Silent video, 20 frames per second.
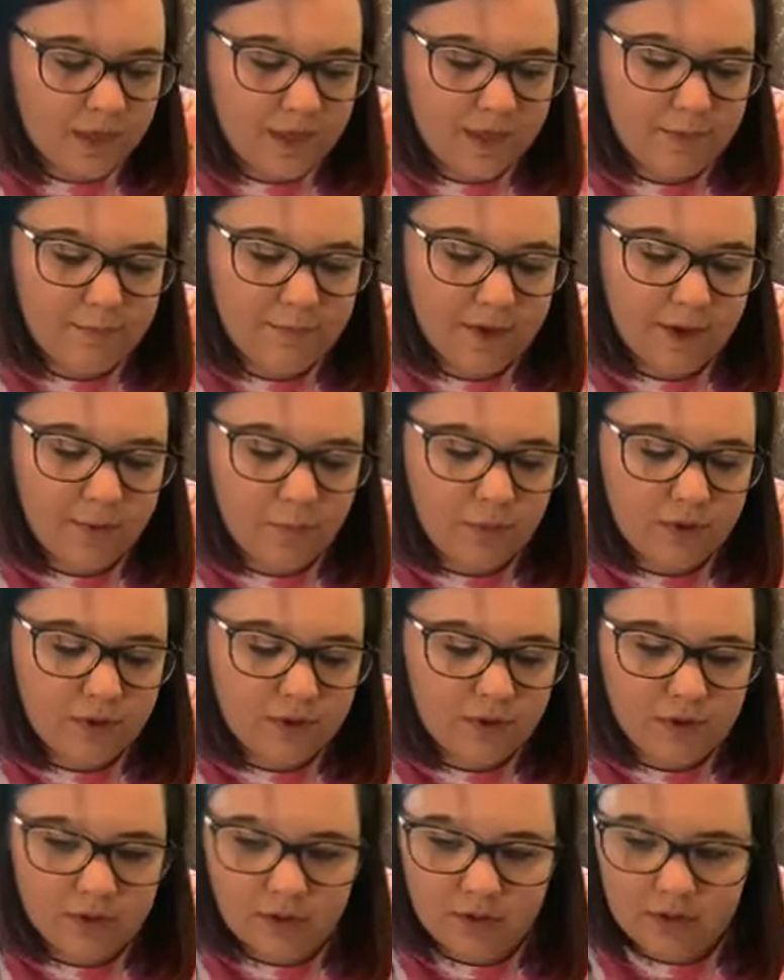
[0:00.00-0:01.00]
it might
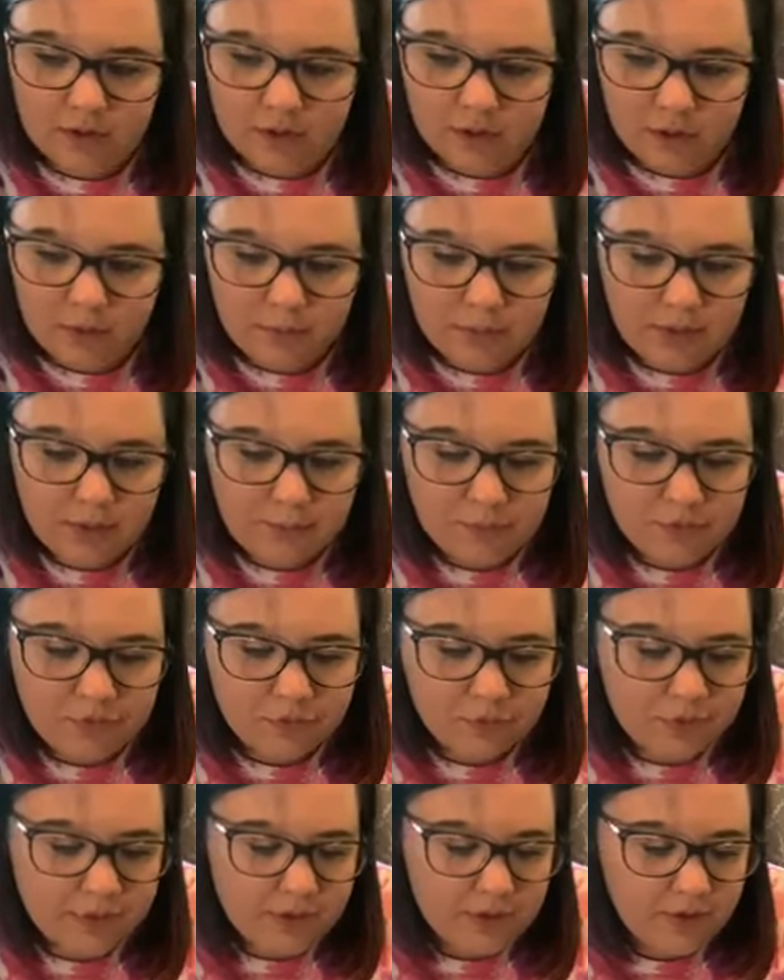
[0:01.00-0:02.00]
wiggle a little bit in
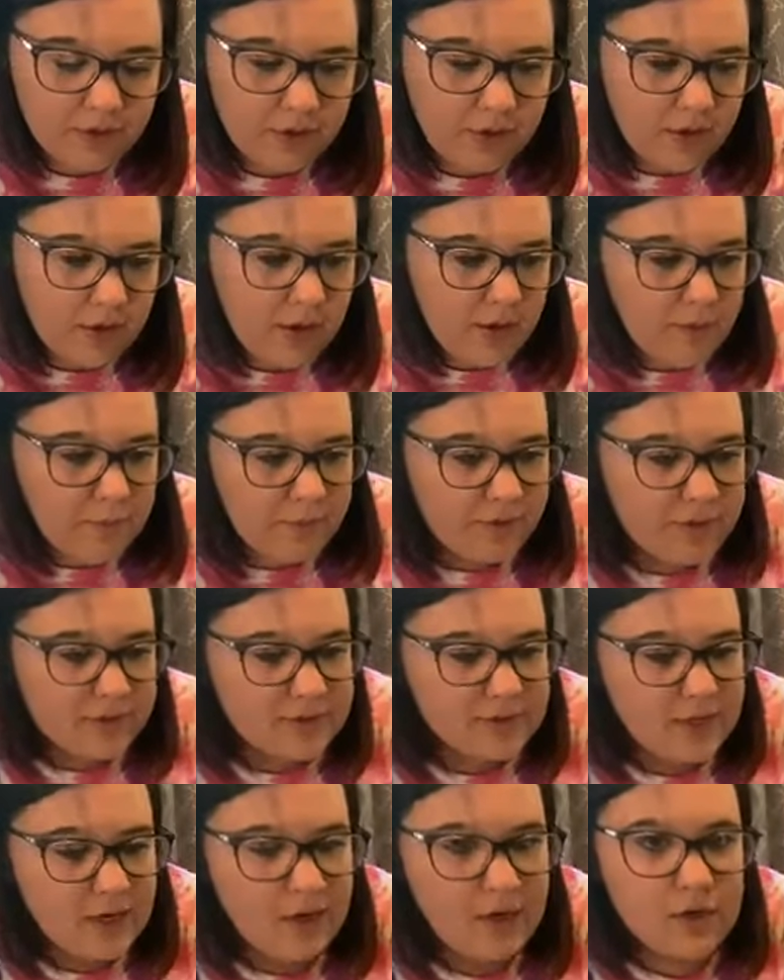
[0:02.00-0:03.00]
between, but
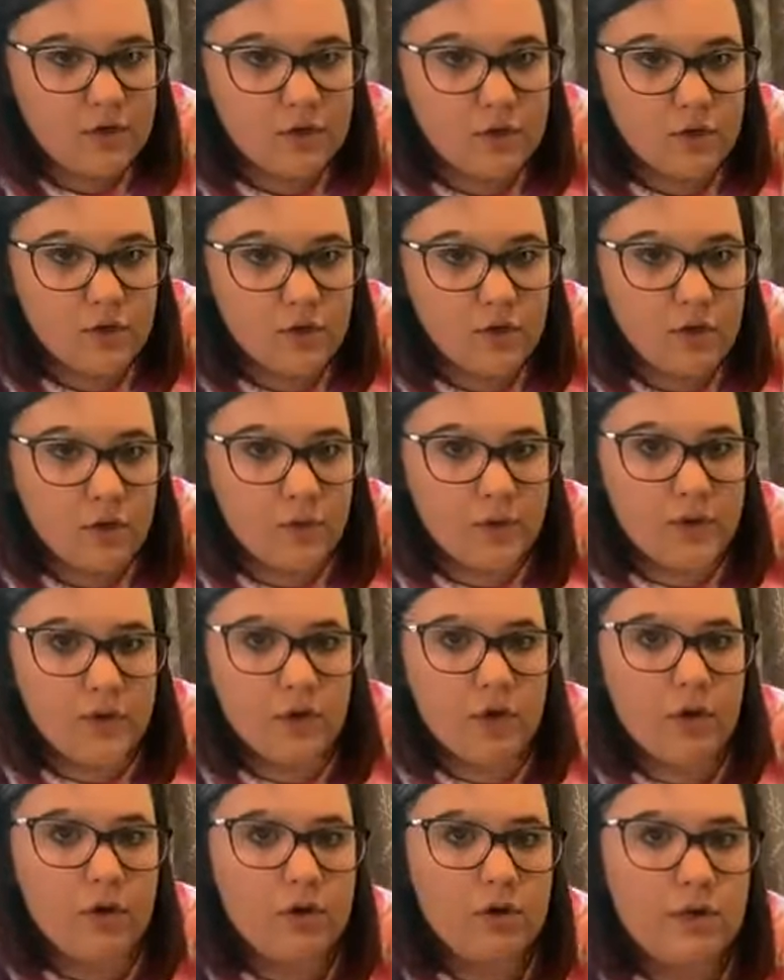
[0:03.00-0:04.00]
it's not going
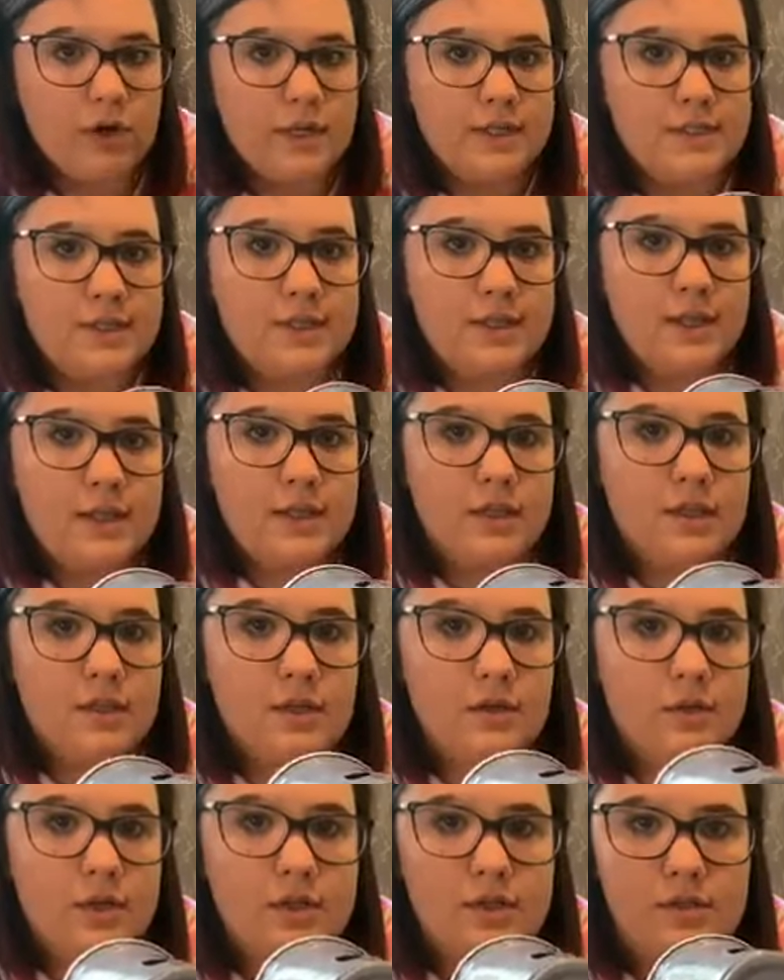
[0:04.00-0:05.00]
all crazy like the
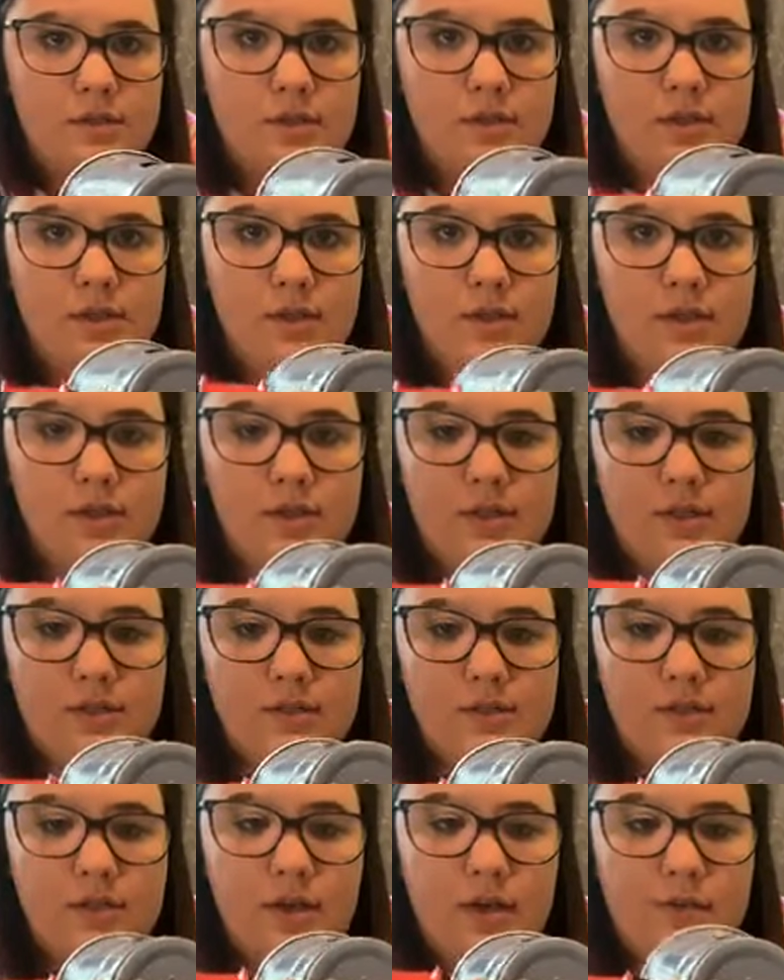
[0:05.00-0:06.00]
other one. So
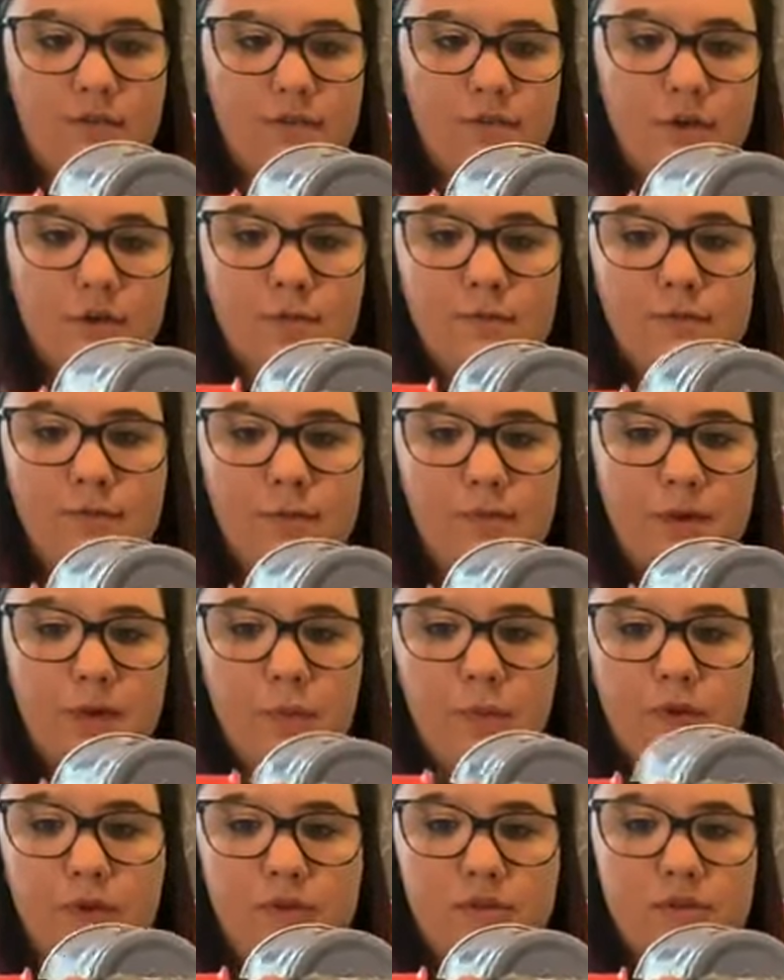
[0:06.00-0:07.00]
there's enough room for my
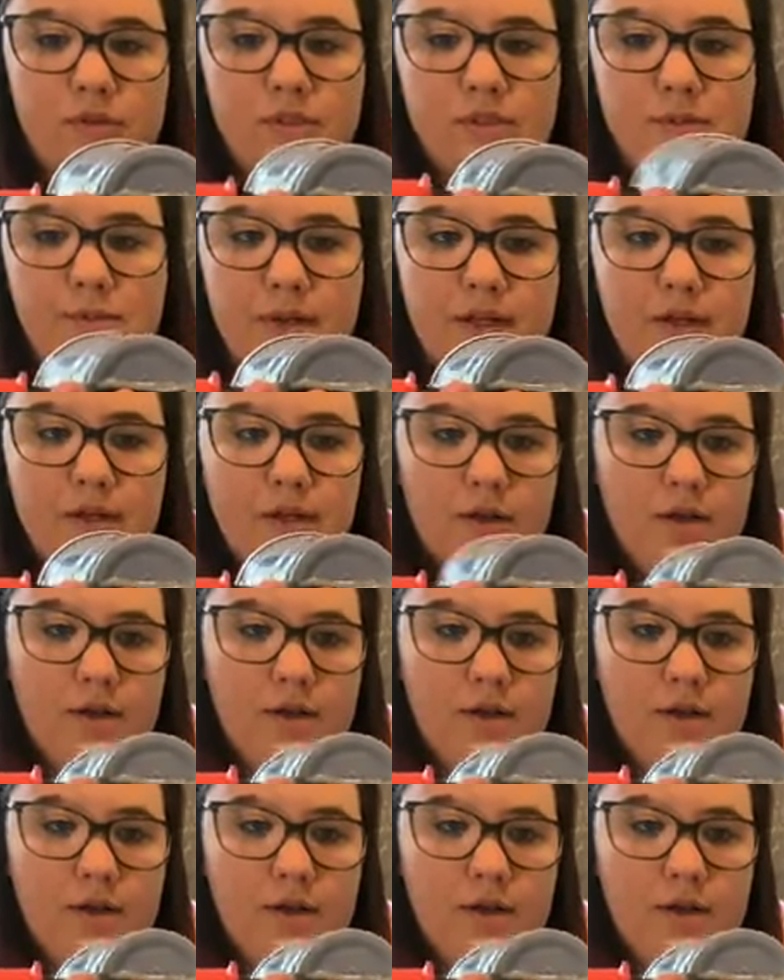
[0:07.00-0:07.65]
wheels to spin.